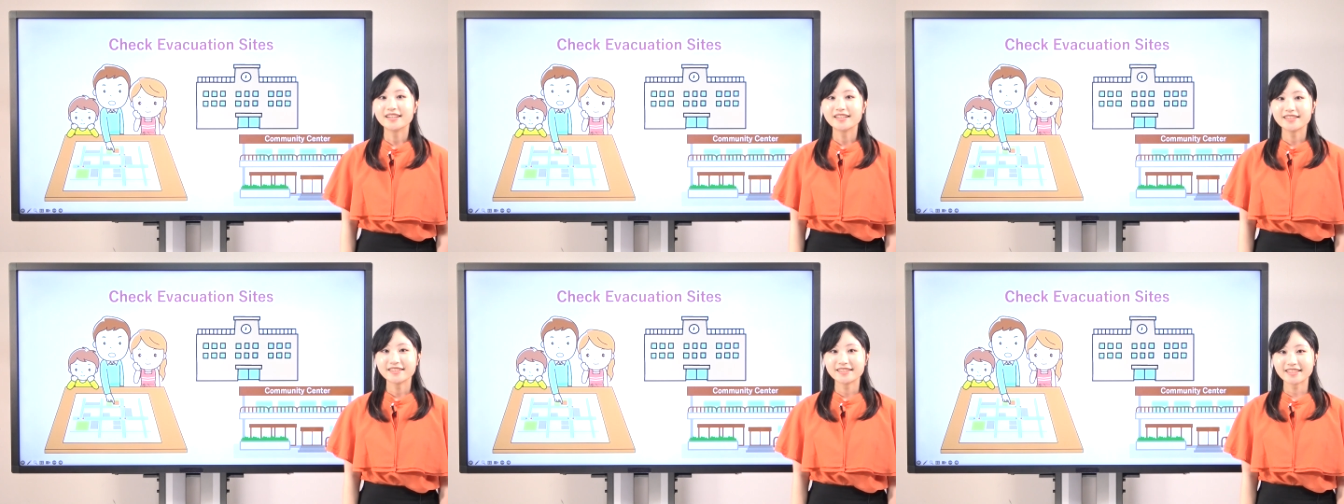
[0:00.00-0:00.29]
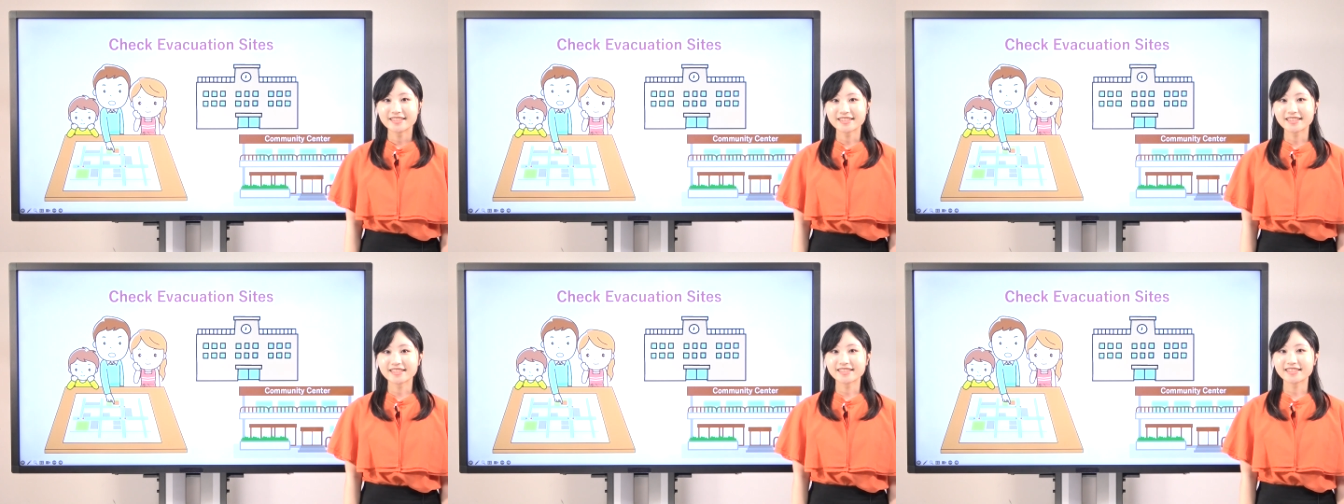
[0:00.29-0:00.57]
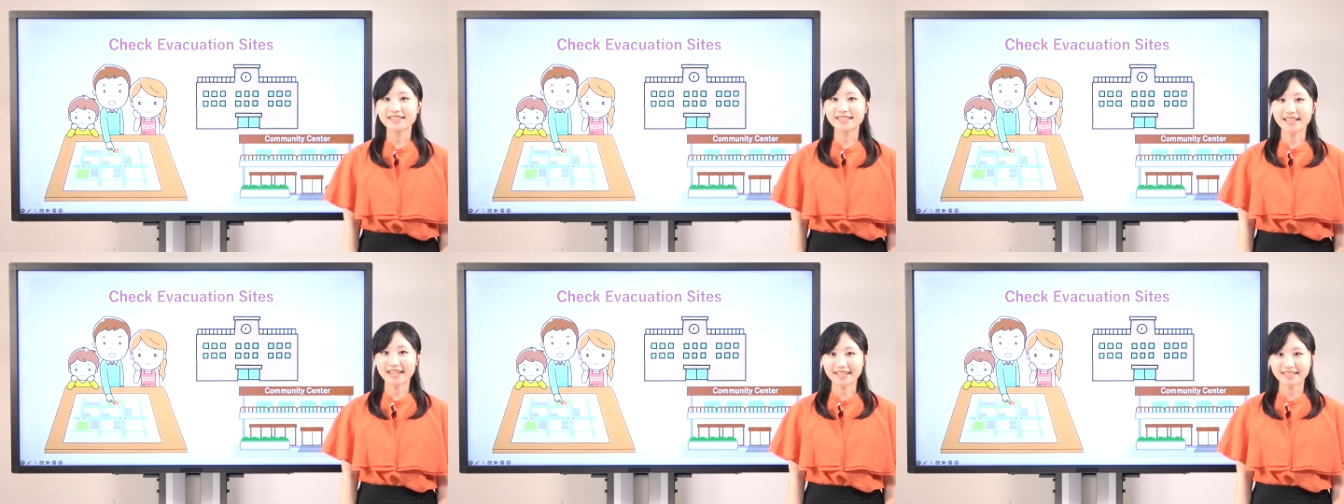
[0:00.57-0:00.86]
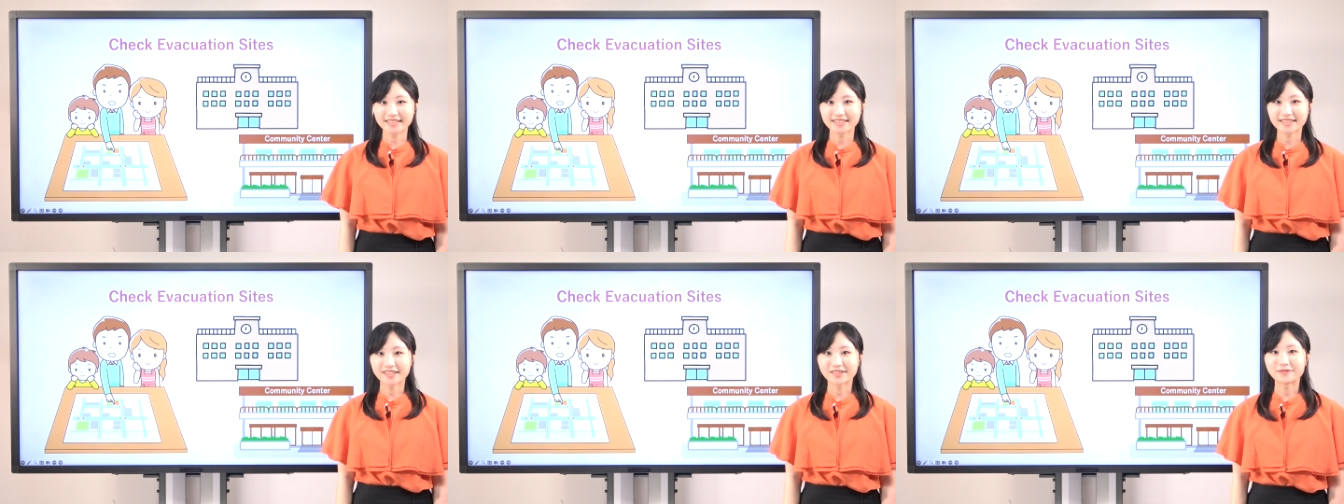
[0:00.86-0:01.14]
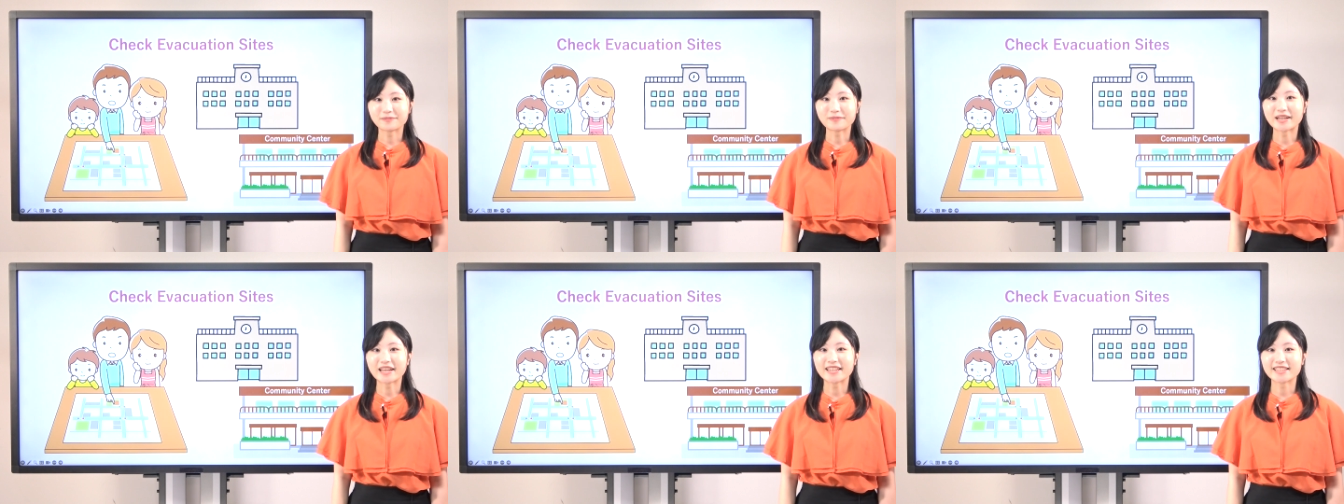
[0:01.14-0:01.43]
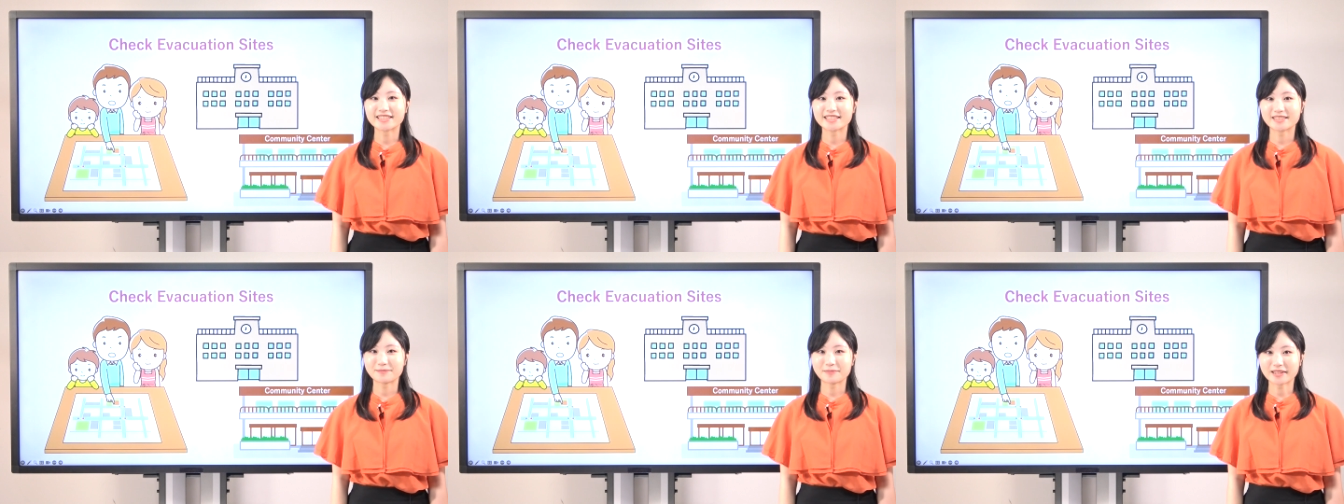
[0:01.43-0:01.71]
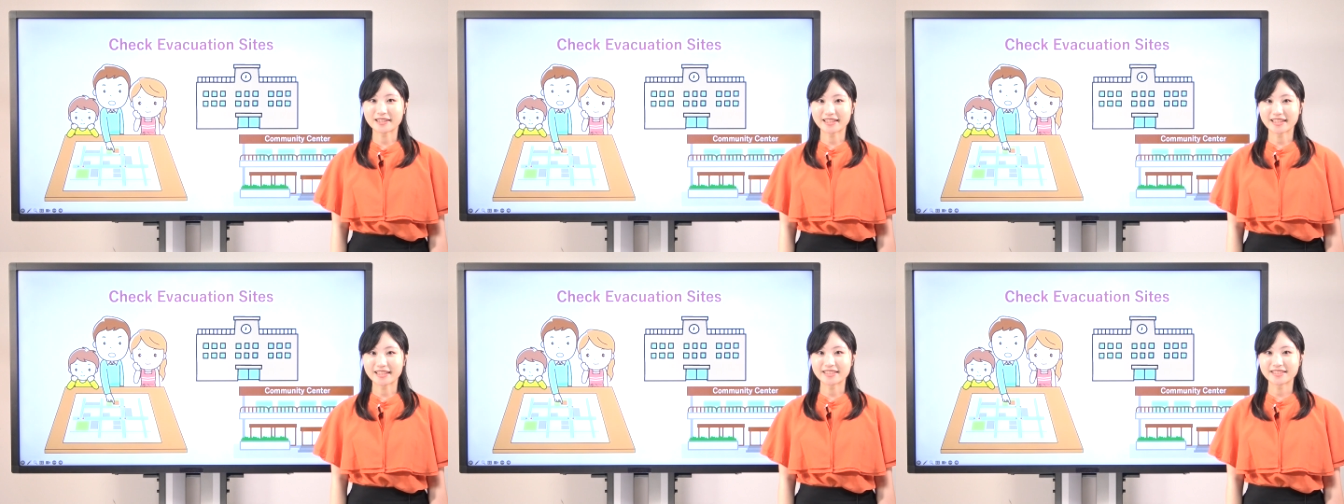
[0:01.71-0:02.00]
This is the end of my
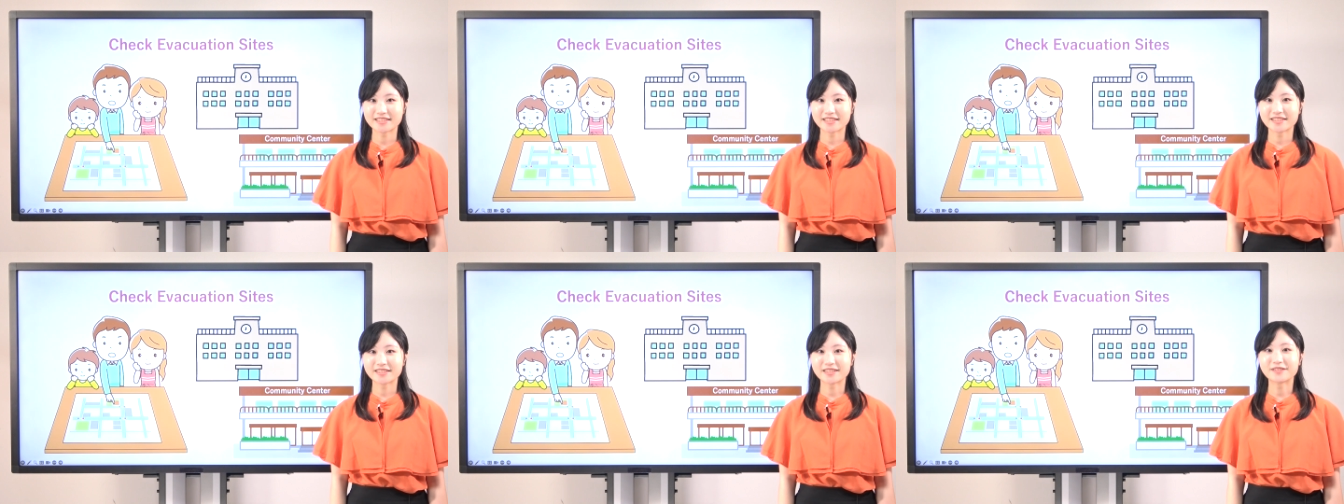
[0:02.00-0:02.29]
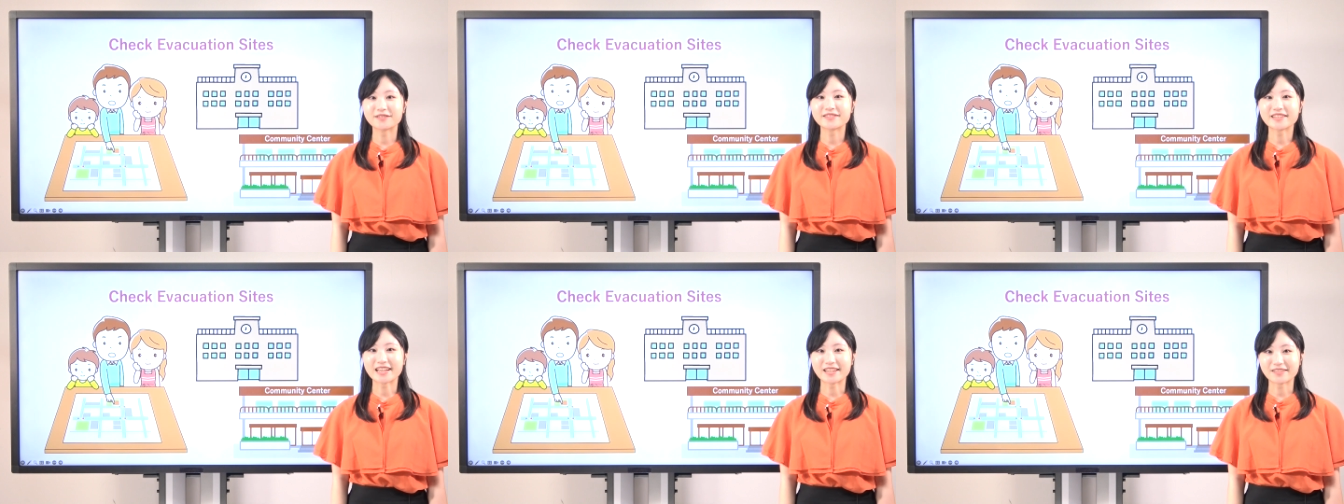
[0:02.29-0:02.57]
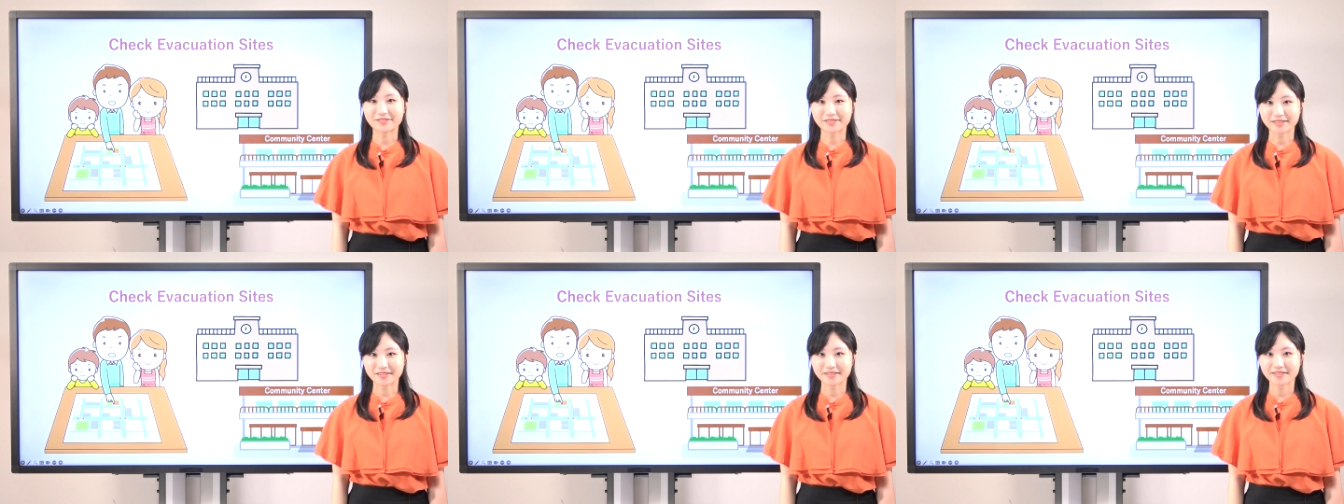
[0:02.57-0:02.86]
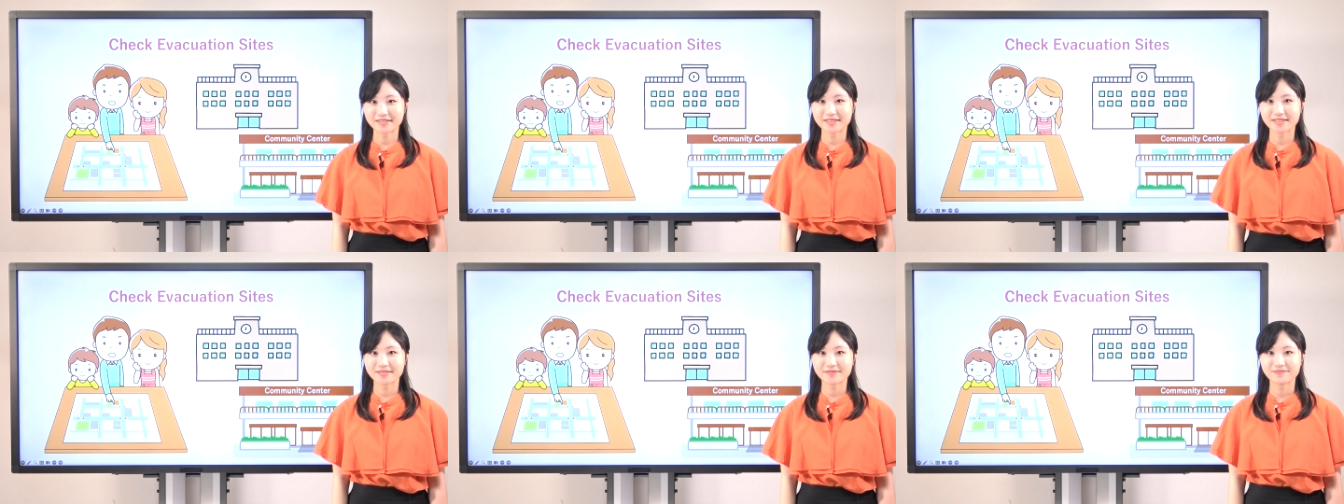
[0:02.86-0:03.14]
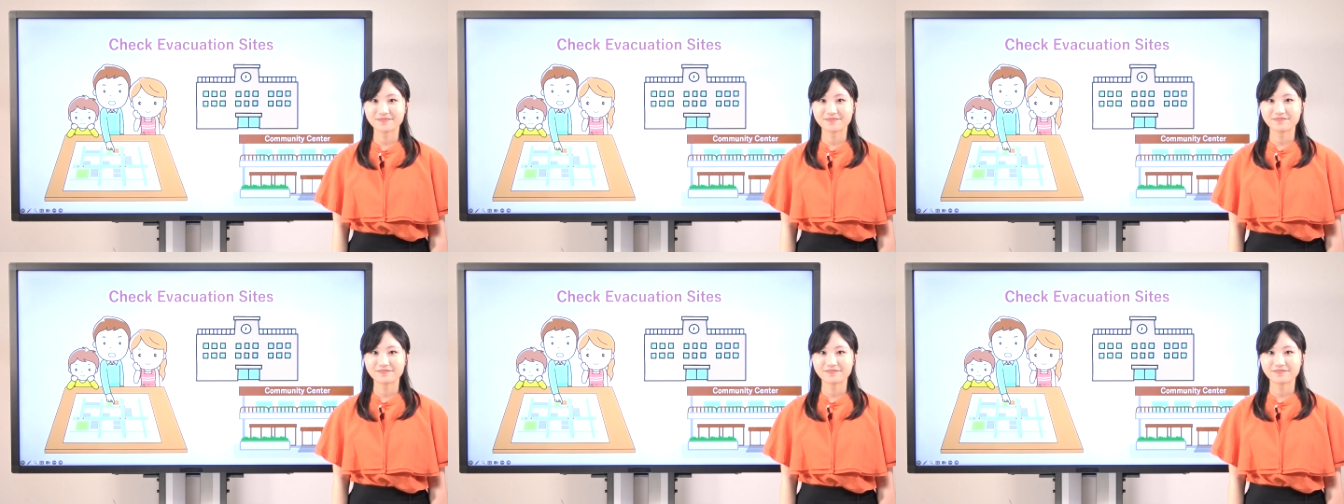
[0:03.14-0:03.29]
explanation of typhoons.